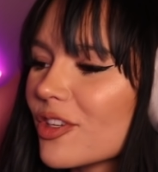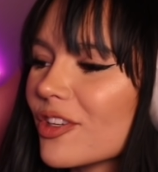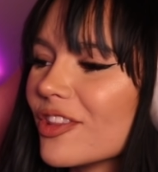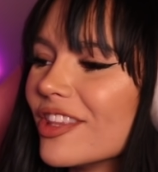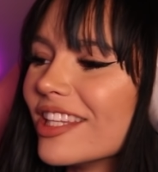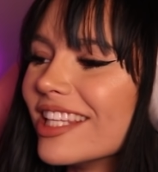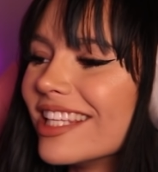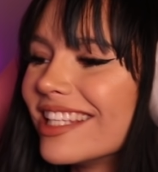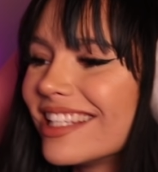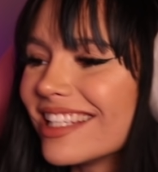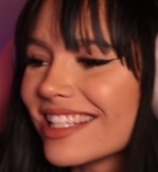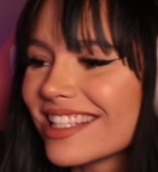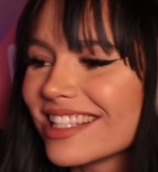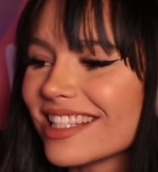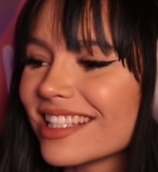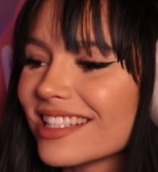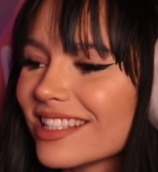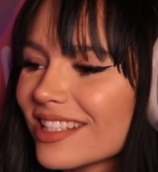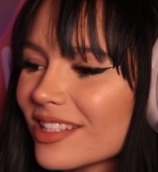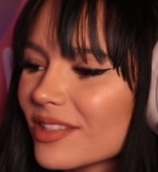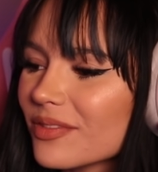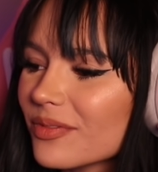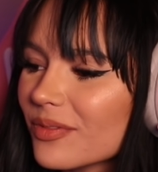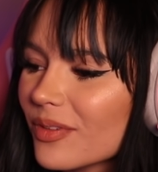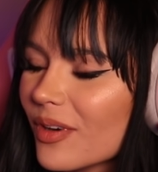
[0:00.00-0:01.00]
this
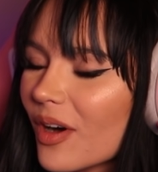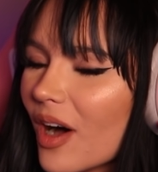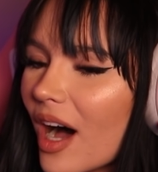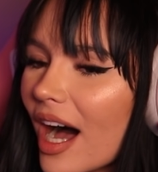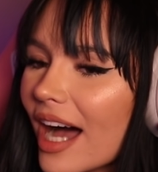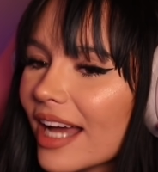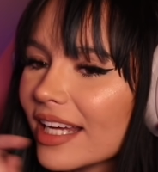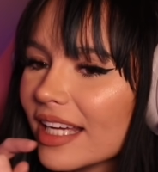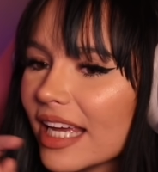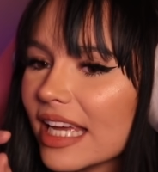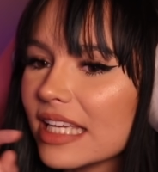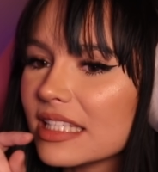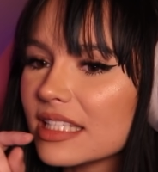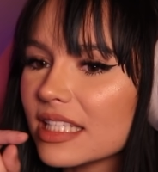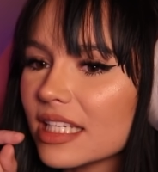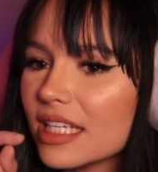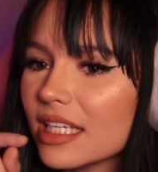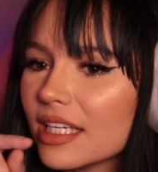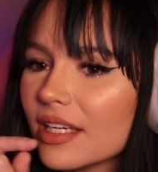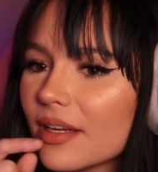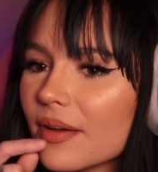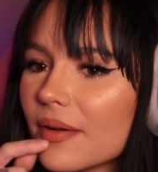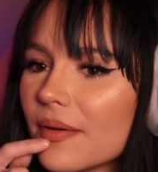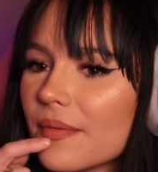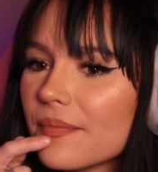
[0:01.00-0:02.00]
is what is
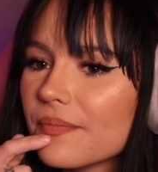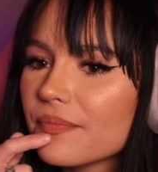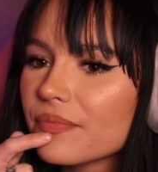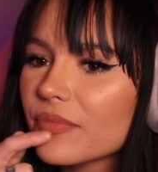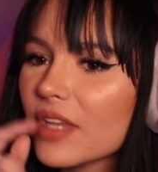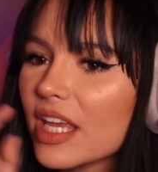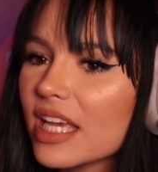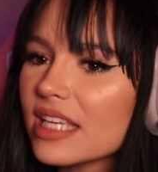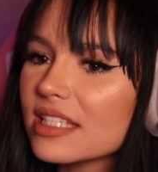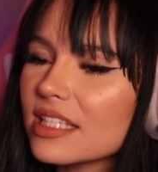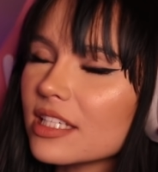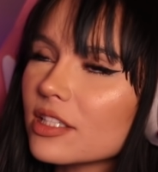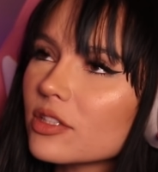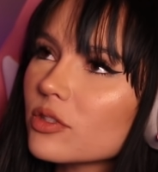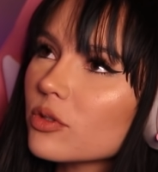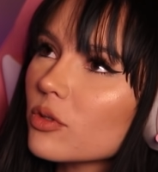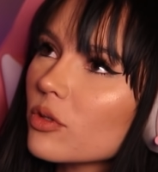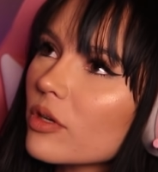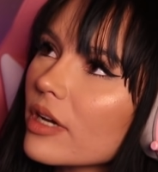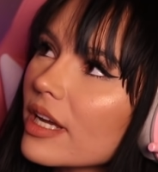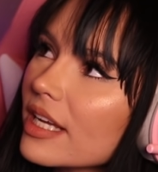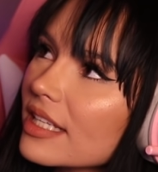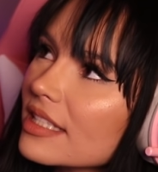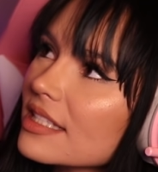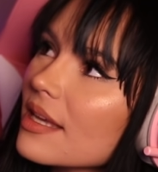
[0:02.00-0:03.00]
he
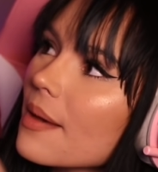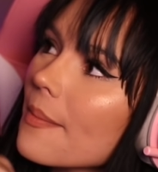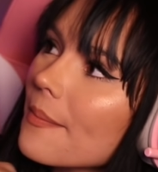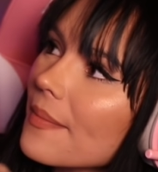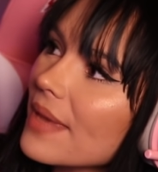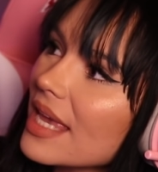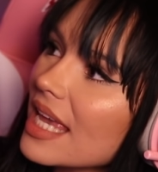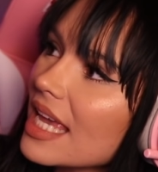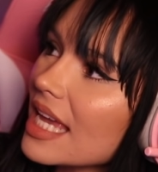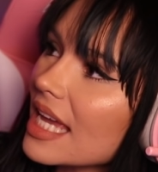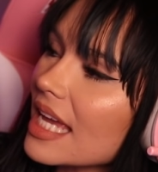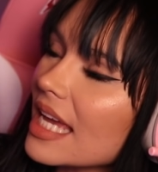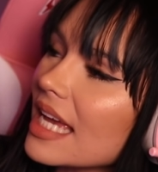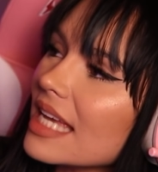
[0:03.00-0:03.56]
talking to me?